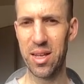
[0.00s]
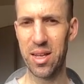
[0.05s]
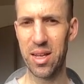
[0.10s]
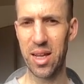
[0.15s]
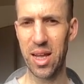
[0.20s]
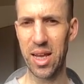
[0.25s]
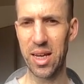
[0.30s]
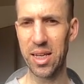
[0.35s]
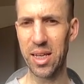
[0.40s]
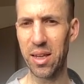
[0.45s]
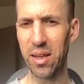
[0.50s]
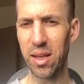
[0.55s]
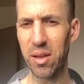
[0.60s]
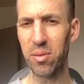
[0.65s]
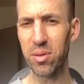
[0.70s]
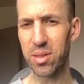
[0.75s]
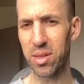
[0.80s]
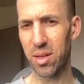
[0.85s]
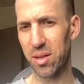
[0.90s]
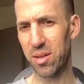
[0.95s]
and he, he
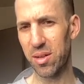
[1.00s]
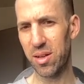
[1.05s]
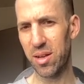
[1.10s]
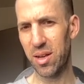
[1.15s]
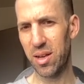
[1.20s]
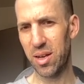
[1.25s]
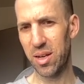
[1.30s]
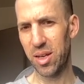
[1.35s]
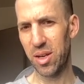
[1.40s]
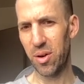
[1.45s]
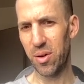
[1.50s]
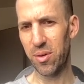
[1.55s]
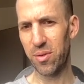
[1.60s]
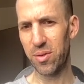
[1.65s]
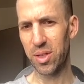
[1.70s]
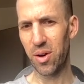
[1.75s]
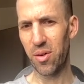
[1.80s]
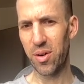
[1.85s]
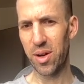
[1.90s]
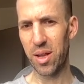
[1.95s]
was a you know he was
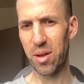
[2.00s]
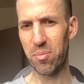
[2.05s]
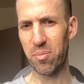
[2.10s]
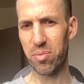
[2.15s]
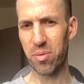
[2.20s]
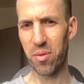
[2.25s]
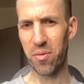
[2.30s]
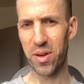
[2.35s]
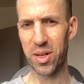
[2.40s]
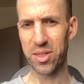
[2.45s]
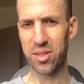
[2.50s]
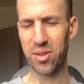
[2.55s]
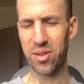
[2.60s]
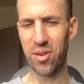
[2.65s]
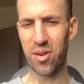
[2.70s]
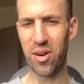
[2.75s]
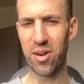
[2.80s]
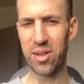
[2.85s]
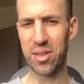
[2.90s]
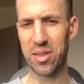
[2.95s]
already a professional
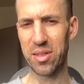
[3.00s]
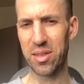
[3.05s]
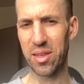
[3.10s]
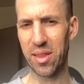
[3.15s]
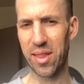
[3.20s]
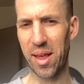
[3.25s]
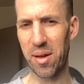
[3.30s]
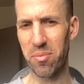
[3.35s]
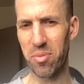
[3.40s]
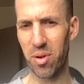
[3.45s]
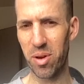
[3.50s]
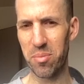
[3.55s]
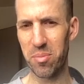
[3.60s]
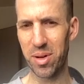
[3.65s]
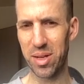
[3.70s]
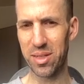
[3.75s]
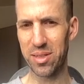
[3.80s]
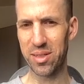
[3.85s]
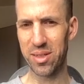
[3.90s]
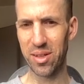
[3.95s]
artist at that point, but
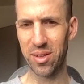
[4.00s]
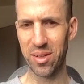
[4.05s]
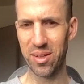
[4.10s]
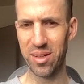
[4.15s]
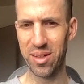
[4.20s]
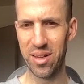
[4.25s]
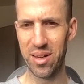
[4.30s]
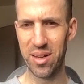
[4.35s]
he still